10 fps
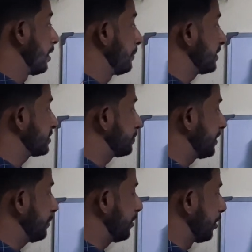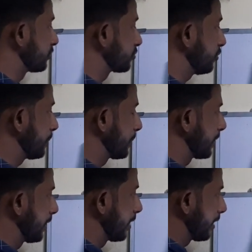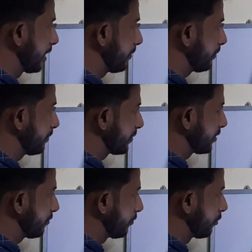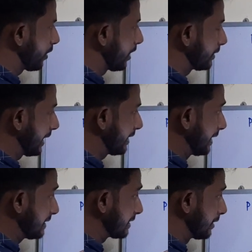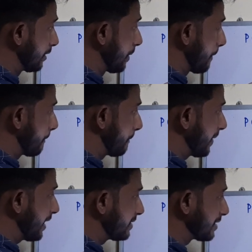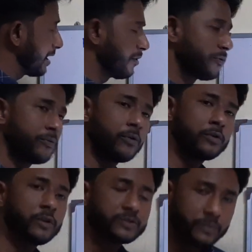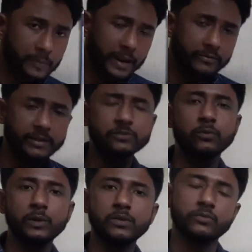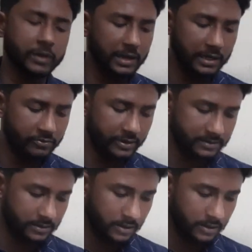means P belongs to M4R, that is P is a 4 cross 4 matrix with real entries.